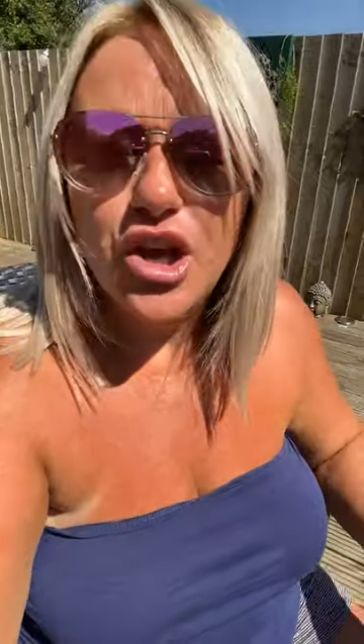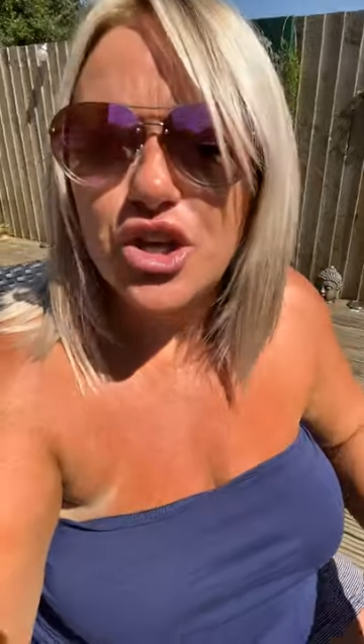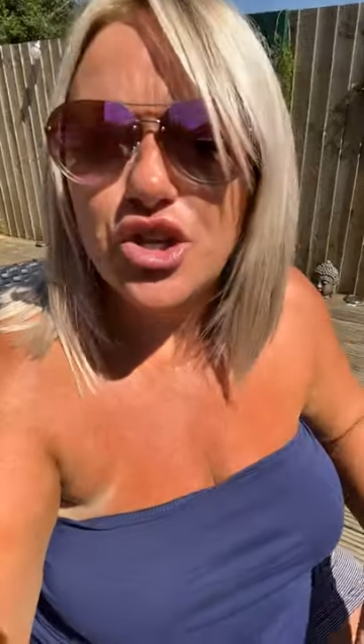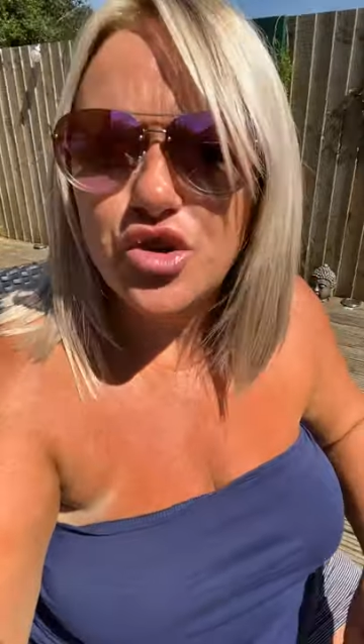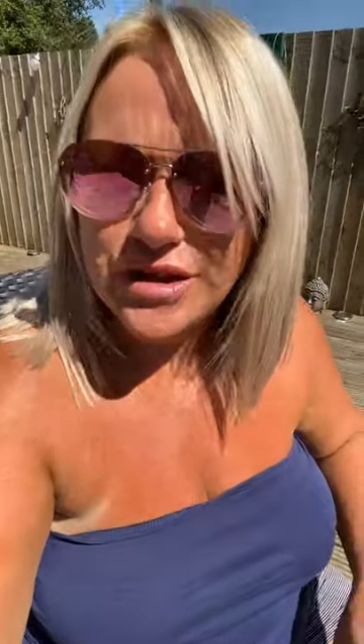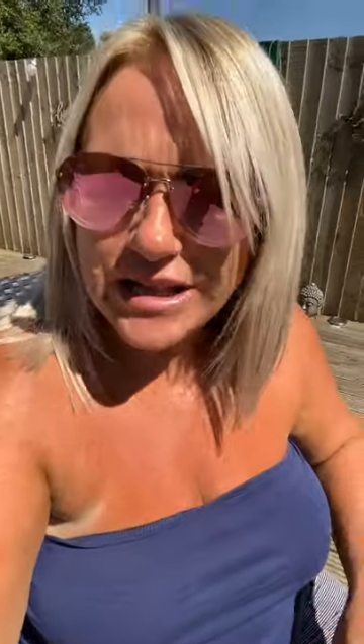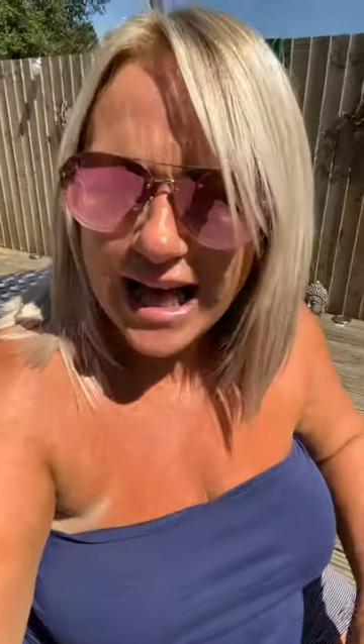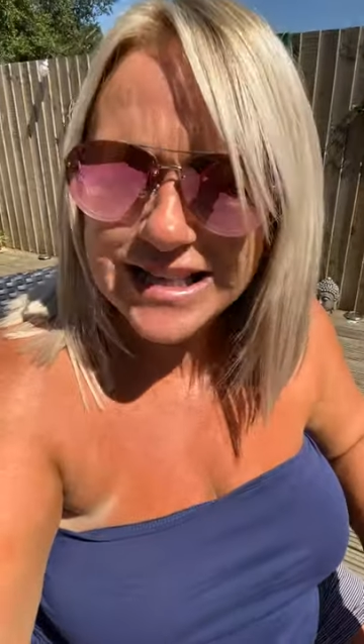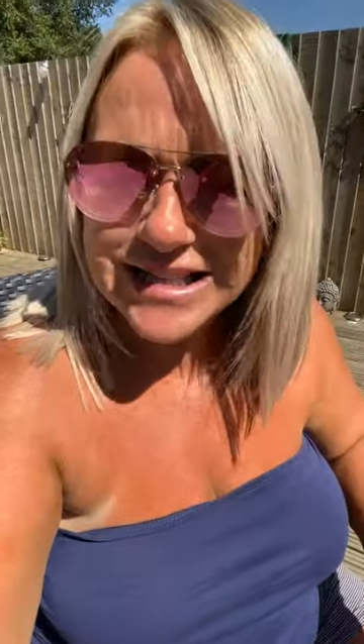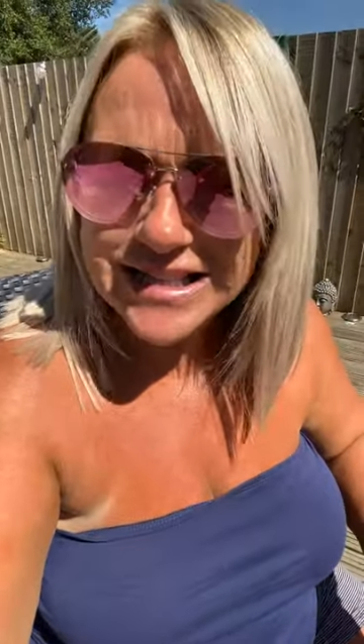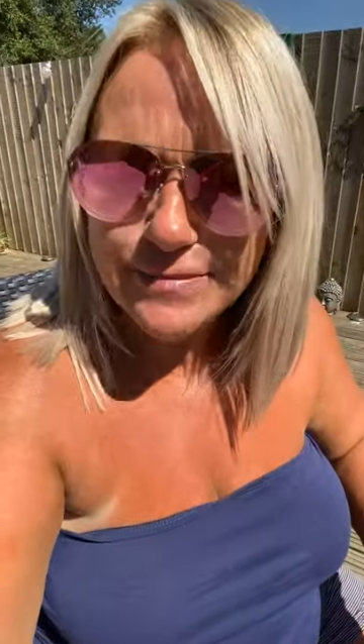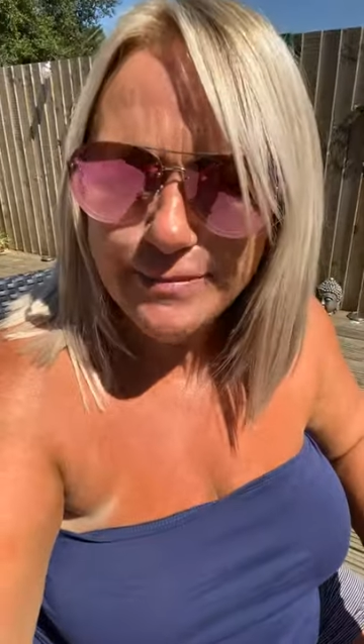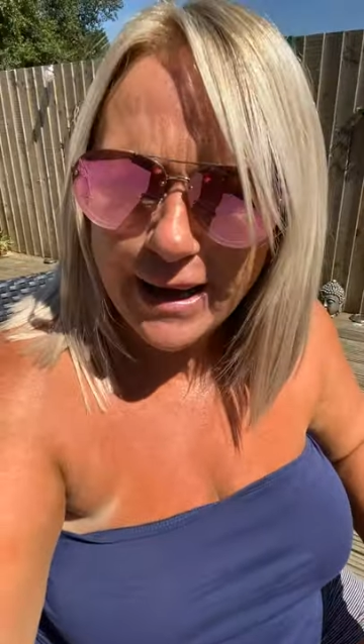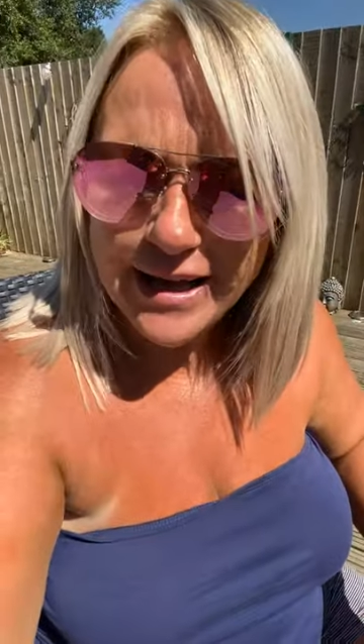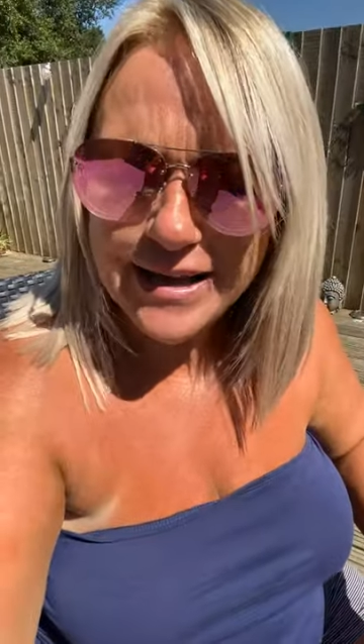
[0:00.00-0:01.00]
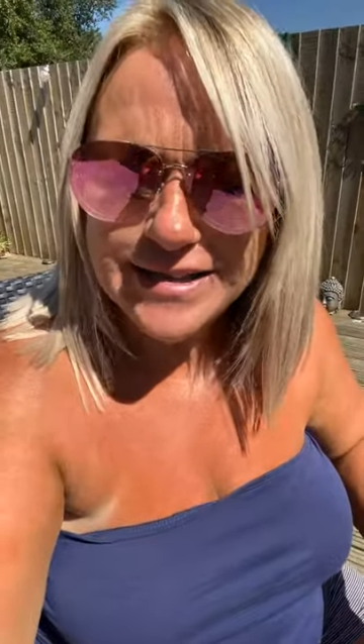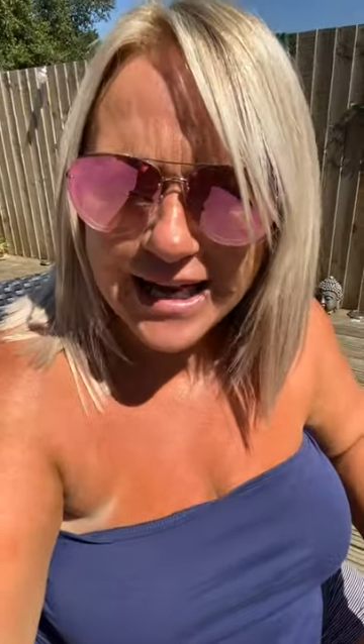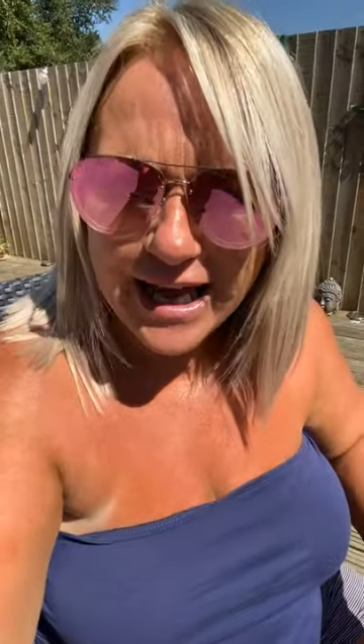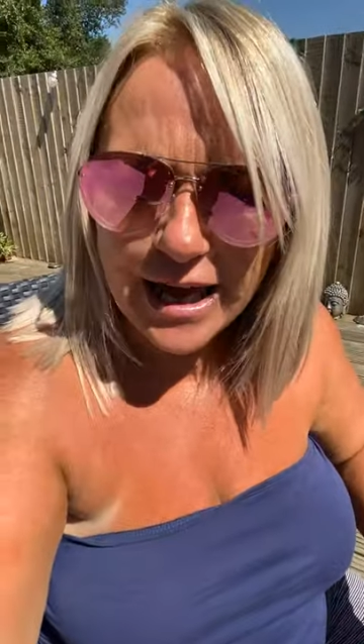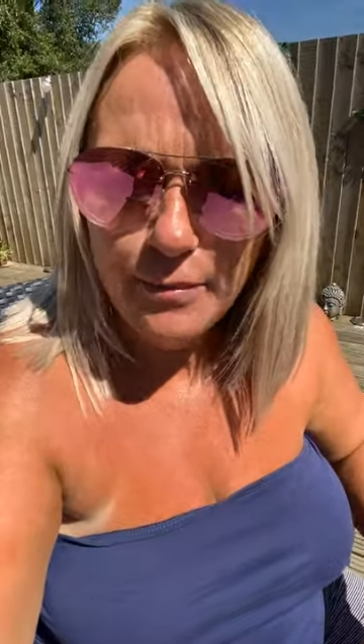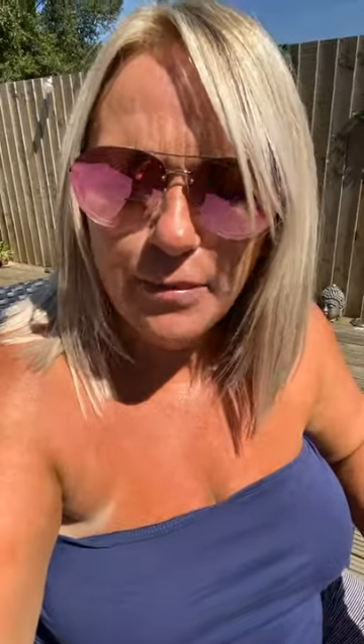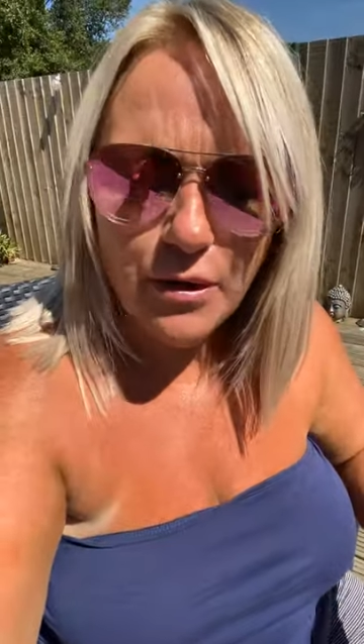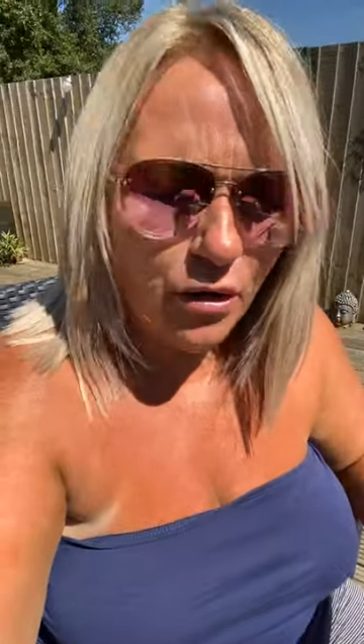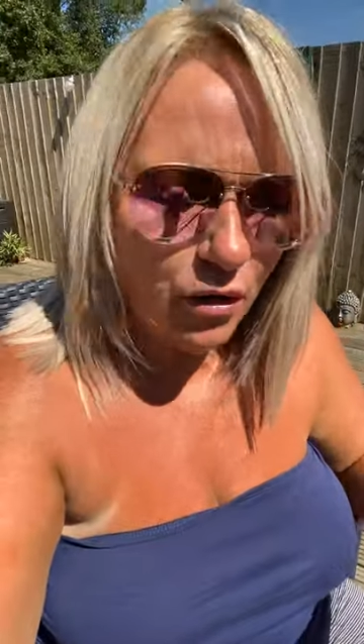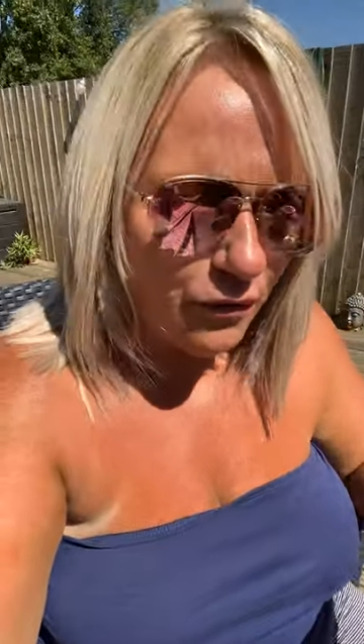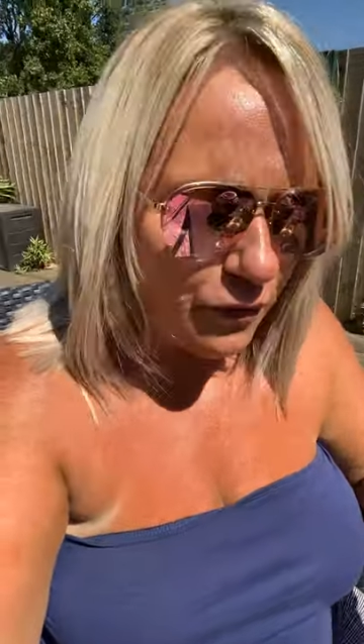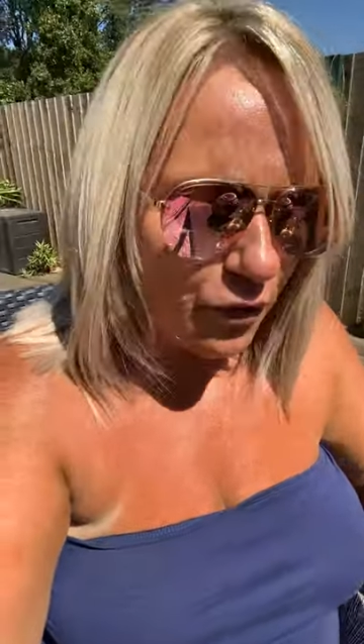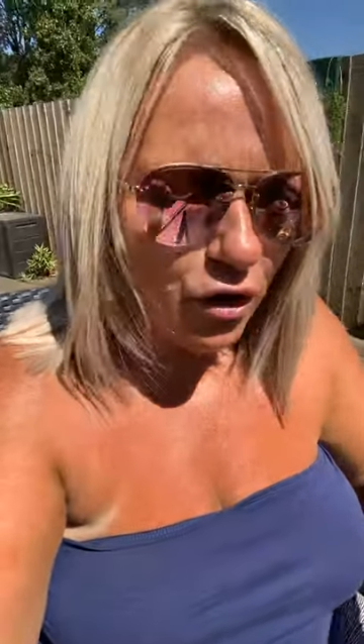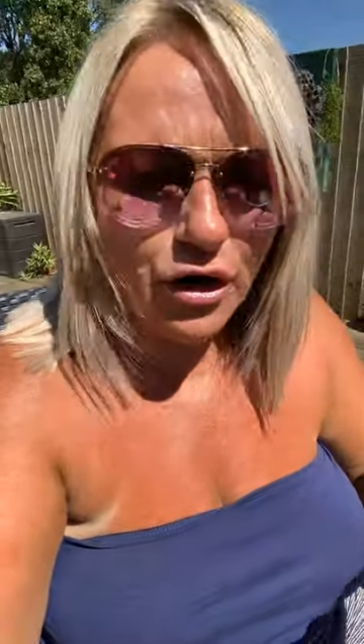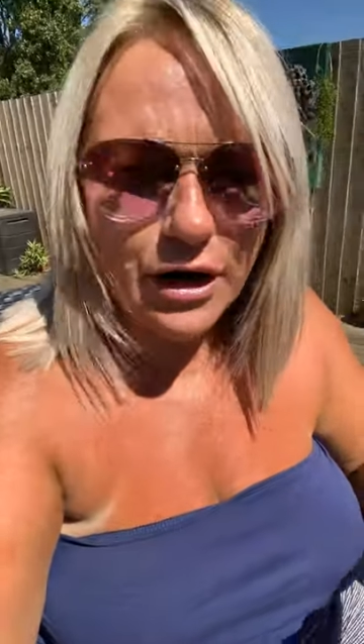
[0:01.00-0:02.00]
So that is my tip
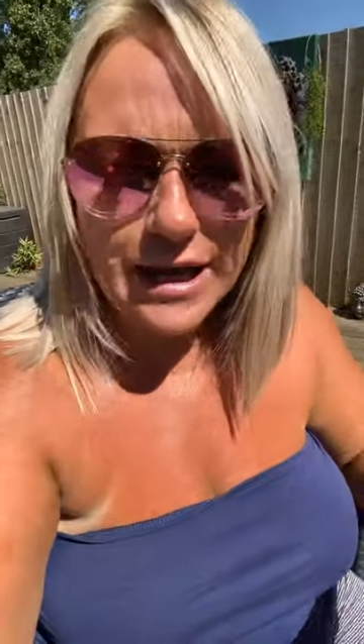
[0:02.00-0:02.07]
for